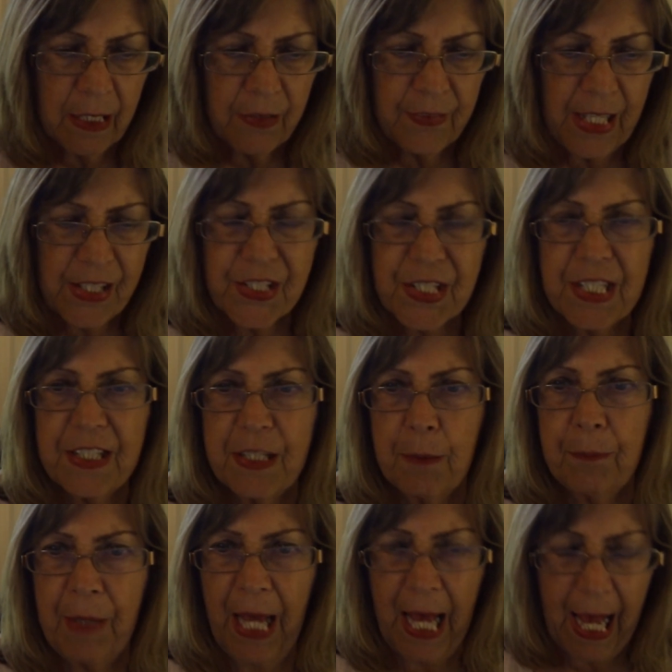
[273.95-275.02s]
they sent it
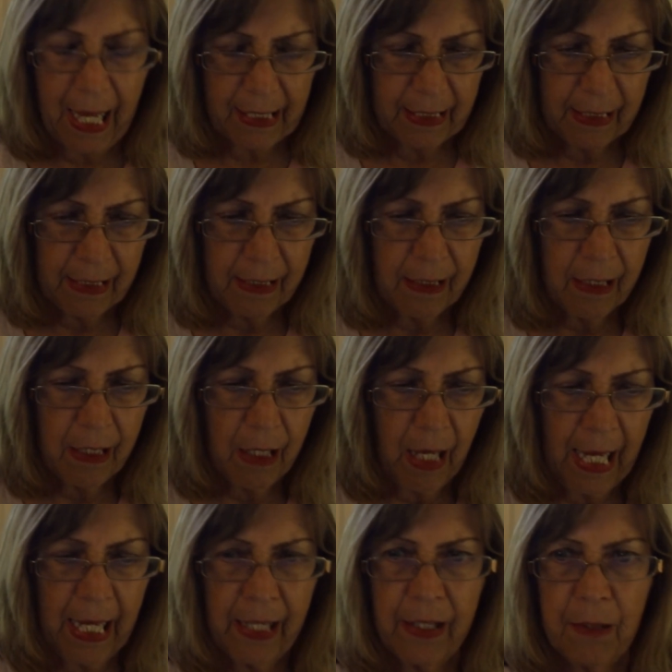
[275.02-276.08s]
back.
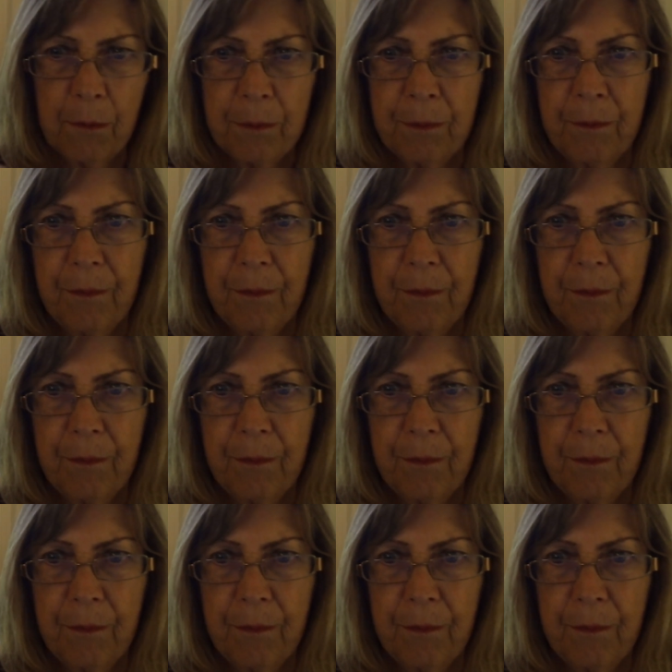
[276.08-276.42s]
And